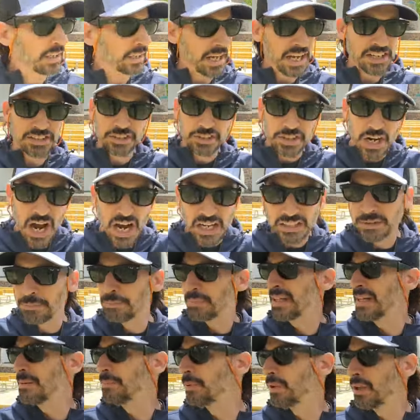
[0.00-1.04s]
got to talk to
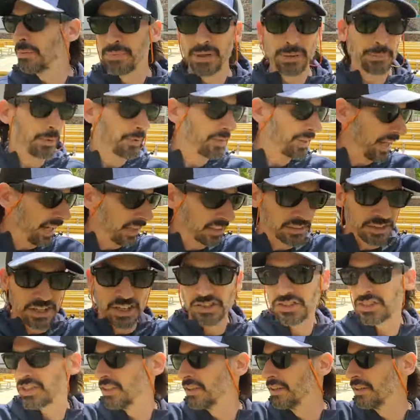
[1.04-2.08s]
people, and people thanked
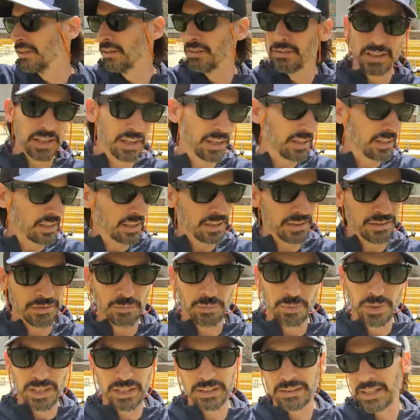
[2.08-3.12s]
us,
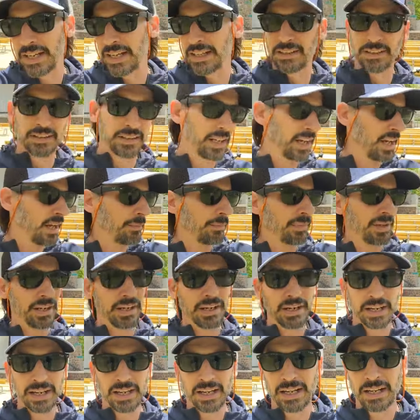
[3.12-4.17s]
and we thanked them,
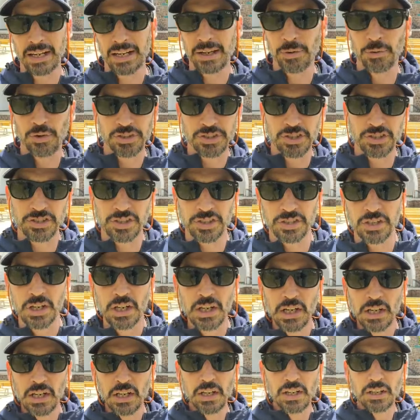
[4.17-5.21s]
and it was just
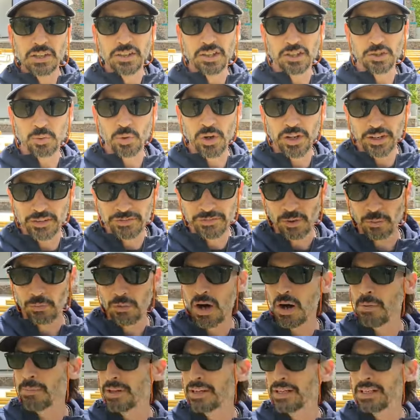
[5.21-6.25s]
this wonderful
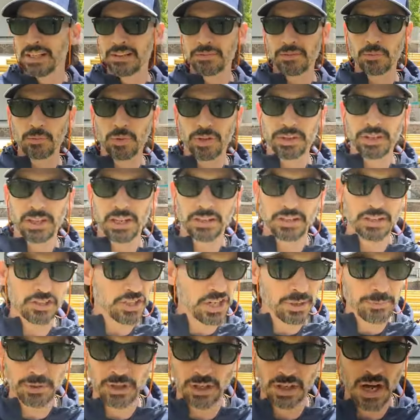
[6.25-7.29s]
moment. Even with the
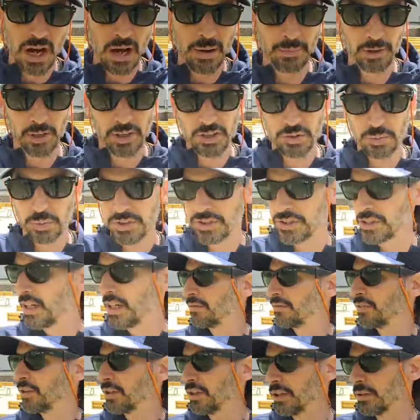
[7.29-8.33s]
Chamber of Commerce was
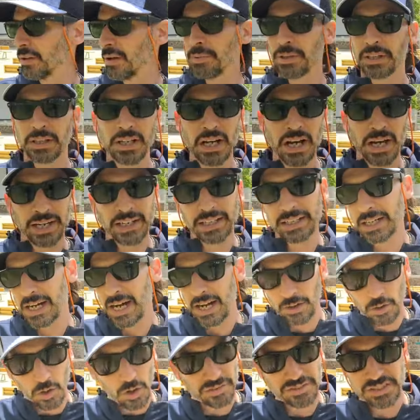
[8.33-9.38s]
for their ribbon cutting, and
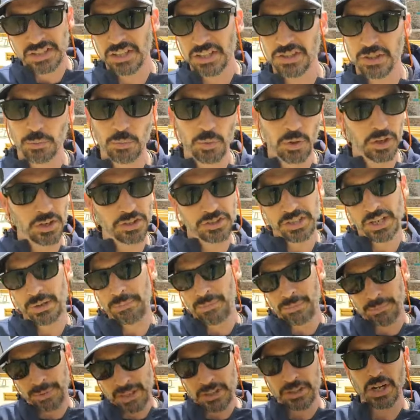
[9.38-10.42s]
I know I've said some words that
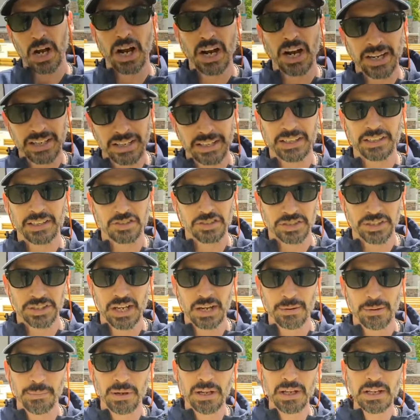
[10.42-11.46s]
have been tied against
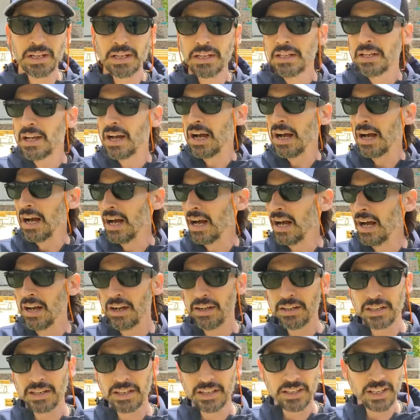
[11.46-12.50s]
them
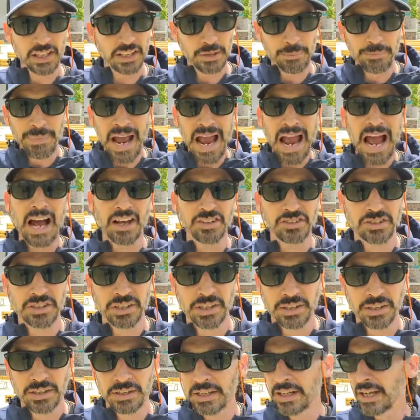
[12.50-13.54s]
in the past,
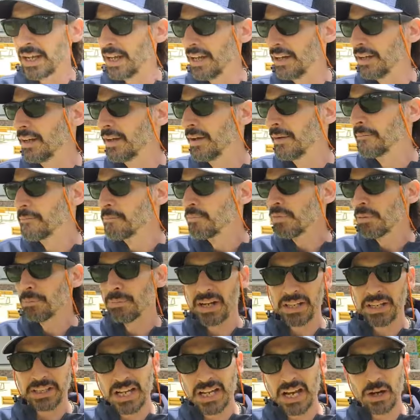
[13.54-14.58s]
and
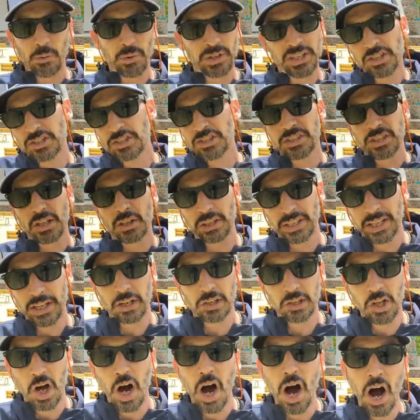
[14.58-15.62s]
but yet we just still
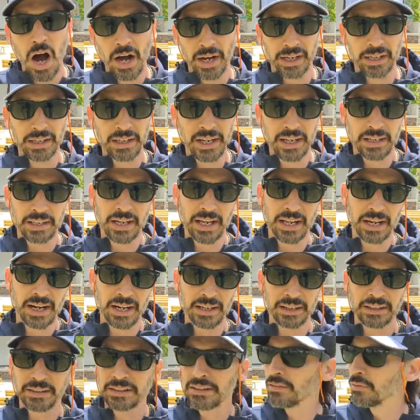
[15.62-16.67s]
get along,
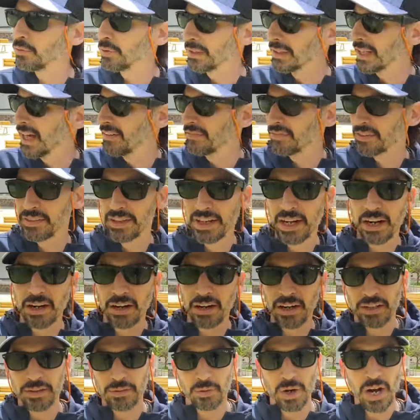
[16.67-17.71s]
and we left
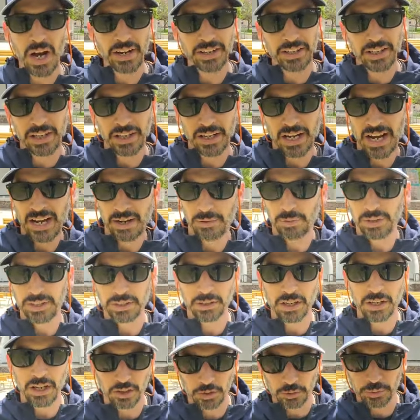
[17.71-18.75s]
there, and Rhonda and I,
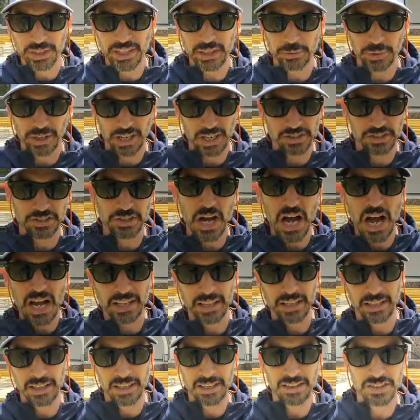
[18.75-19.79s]
we agreed, we got to
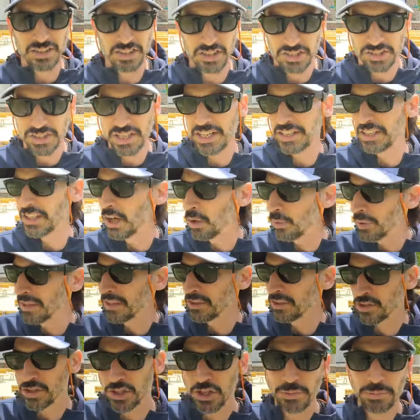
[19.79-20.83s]
talking, and she said, you know,
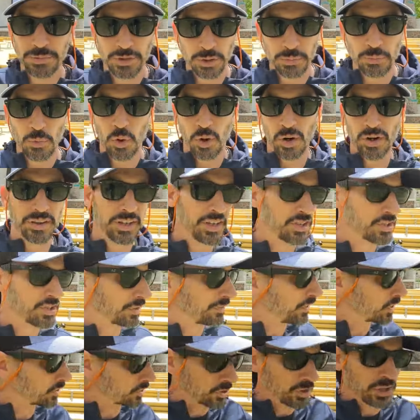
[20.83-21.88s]
we should do more of this.
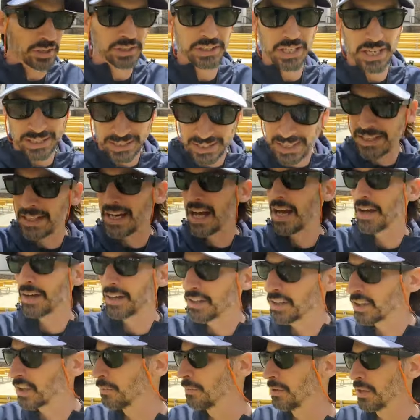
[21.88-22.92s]
It feels good kind of getting out
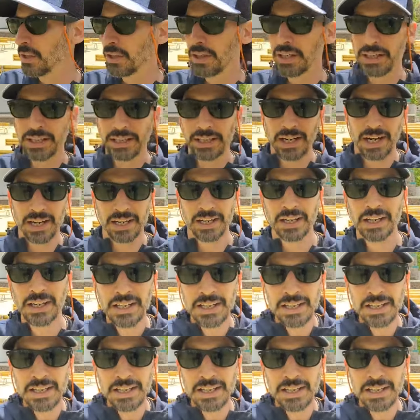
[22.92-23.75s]
in the community, and I